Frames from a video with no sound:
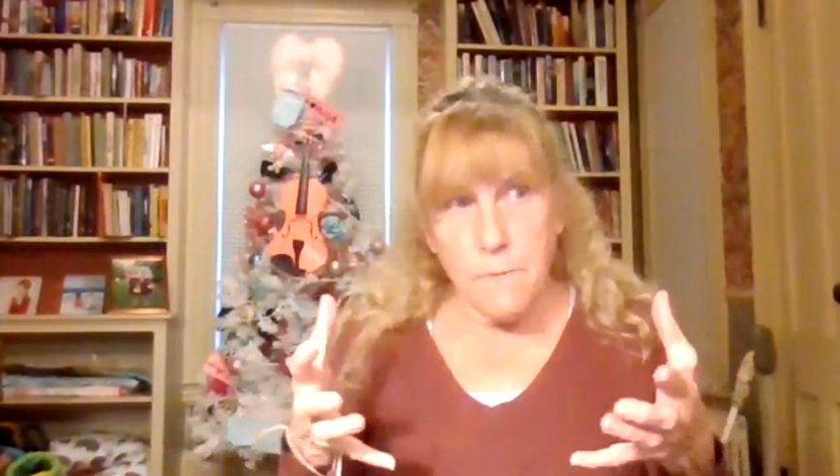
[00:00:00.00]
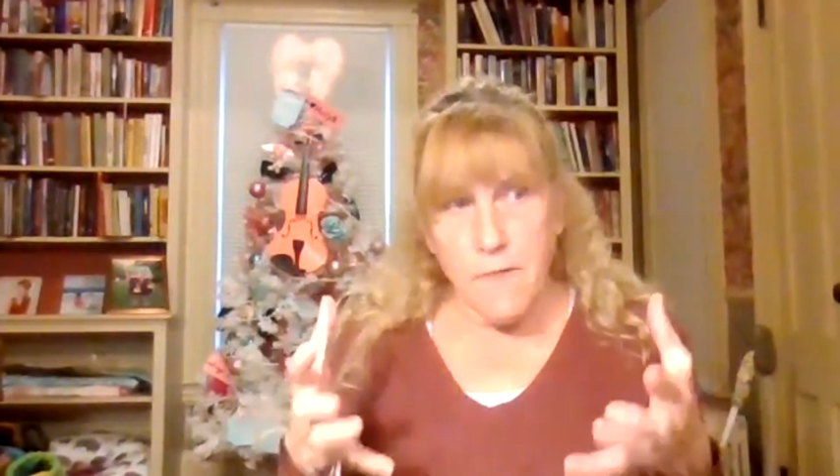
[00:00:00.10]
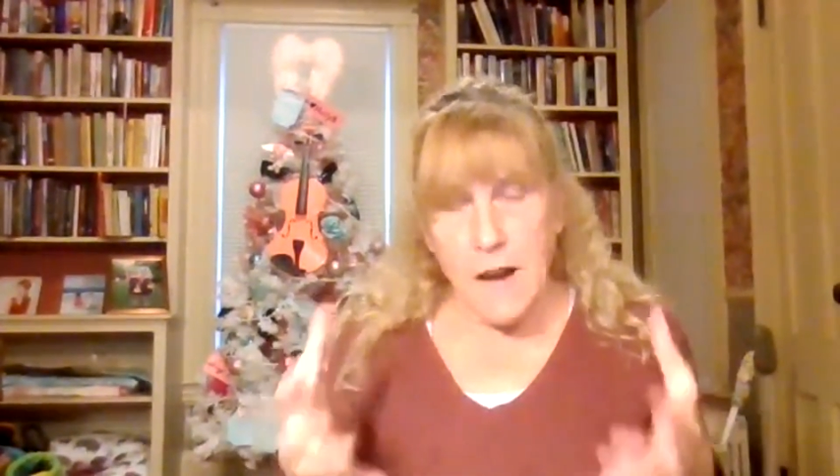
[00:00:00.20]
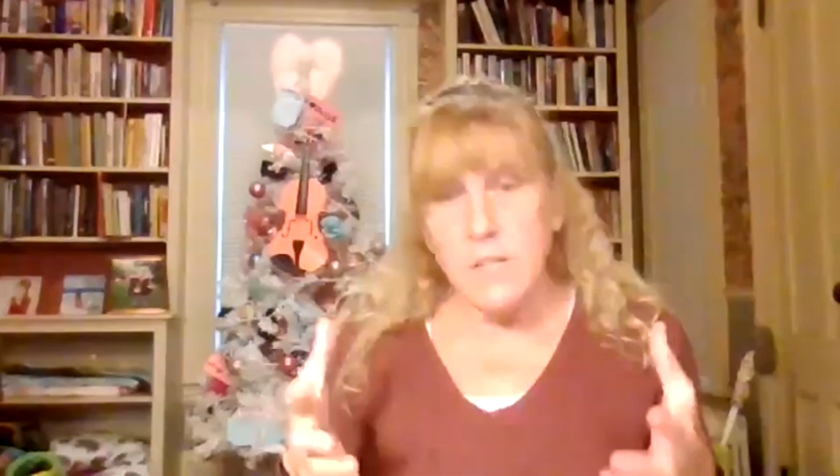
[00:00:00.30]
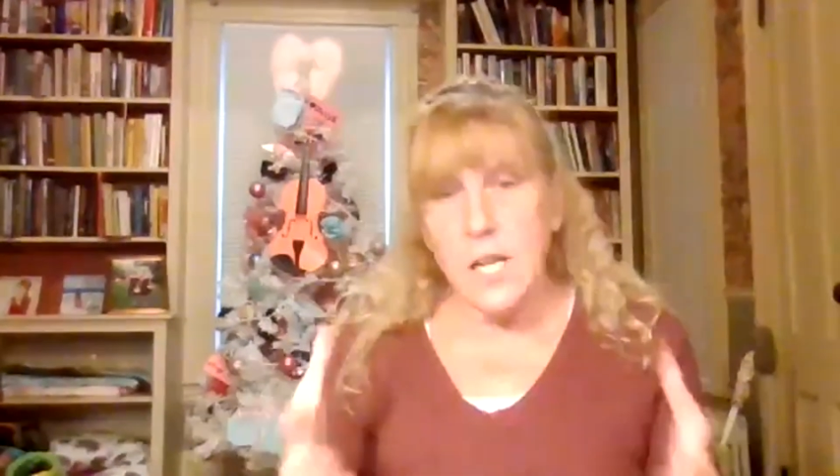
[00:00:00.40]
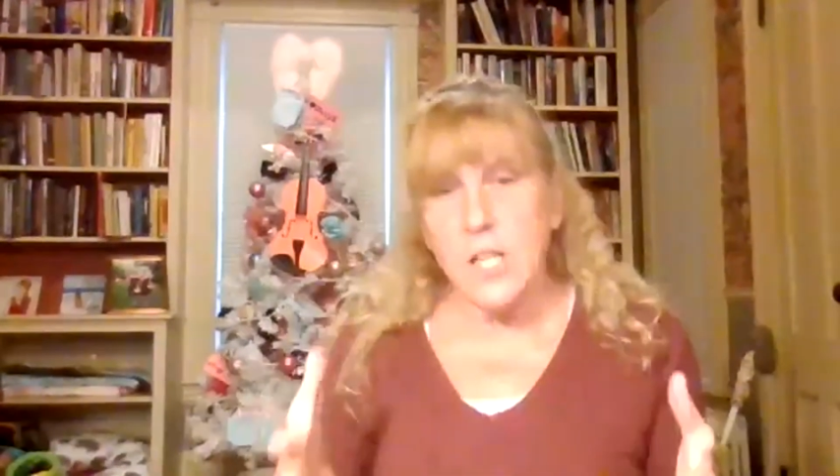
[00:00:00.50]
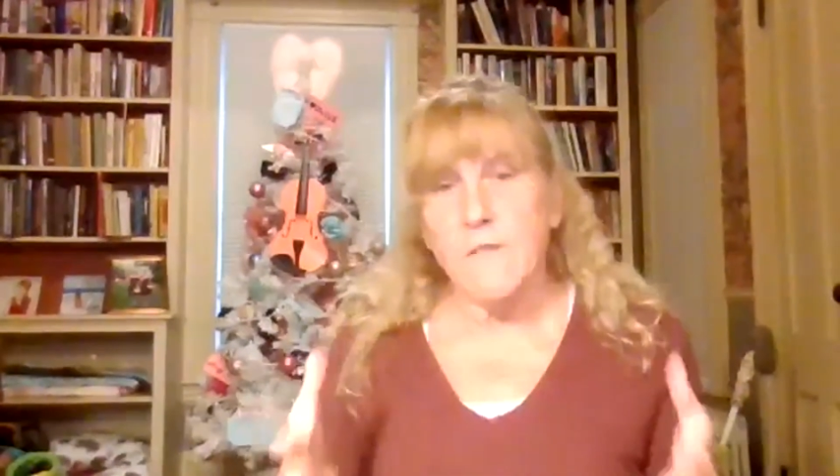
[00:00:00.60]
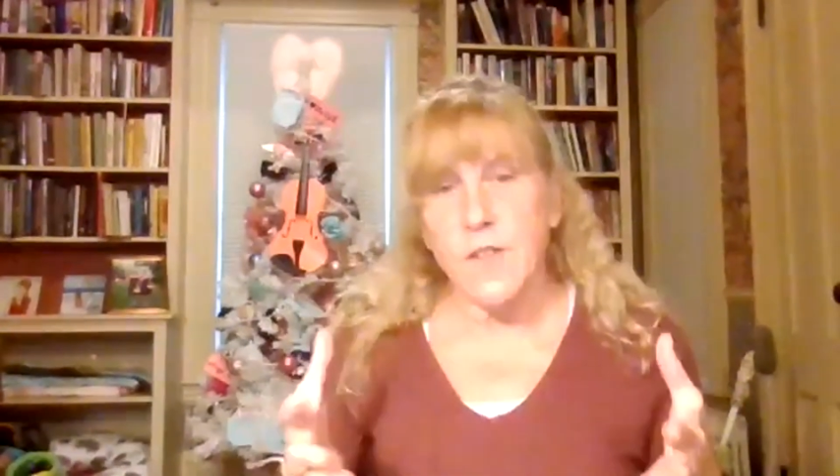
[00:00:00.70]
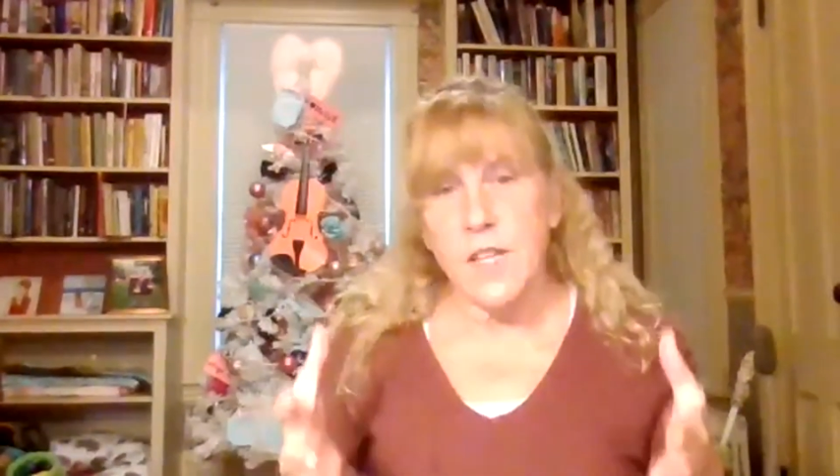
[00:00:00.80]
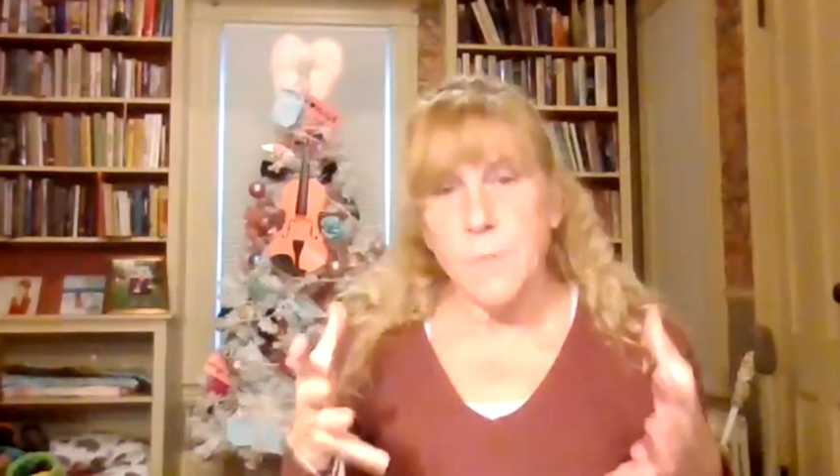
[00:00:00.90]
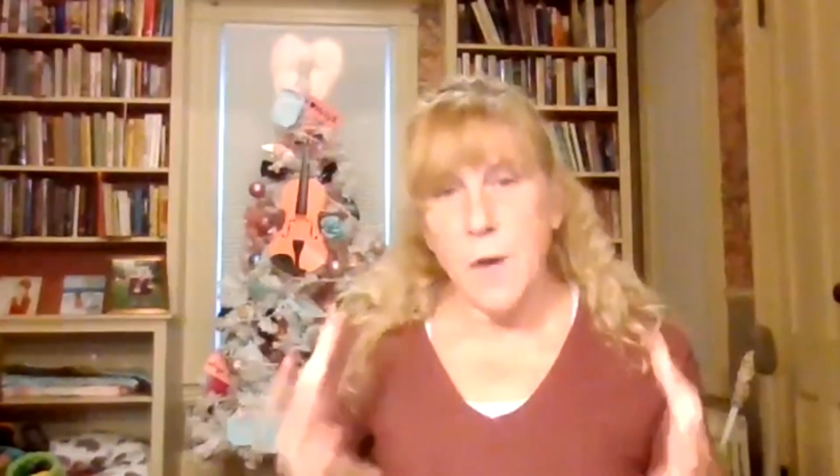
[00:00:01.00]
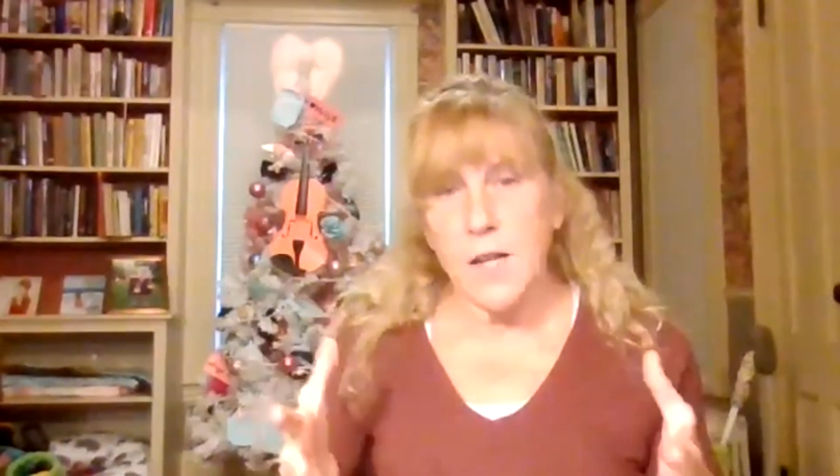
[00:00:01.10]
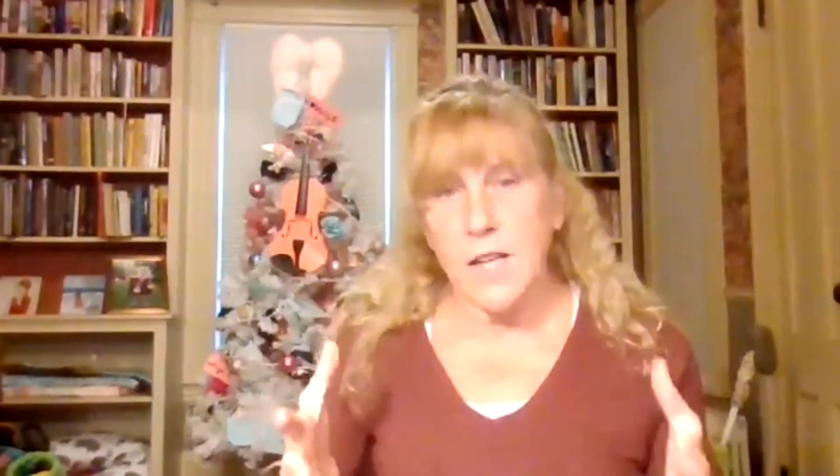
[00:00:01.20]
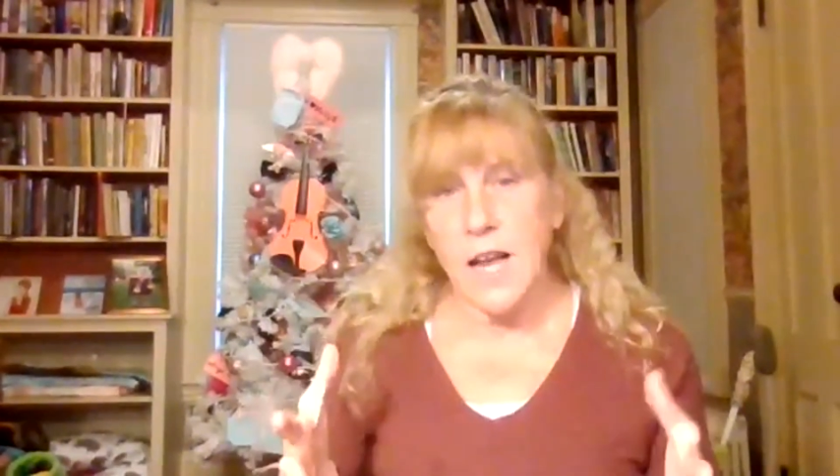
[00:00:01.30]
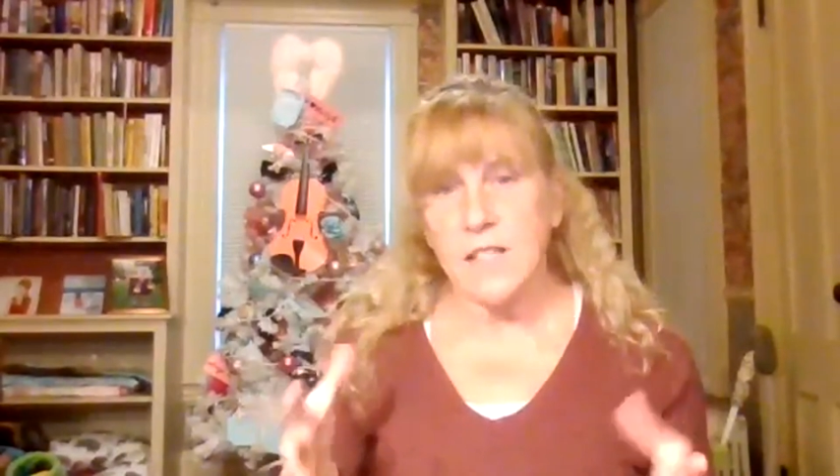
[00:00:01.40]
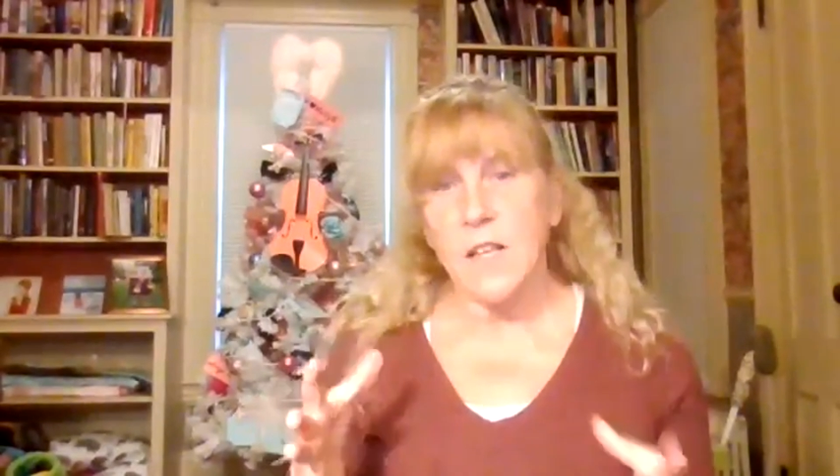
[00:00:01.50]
foundation for this podcast.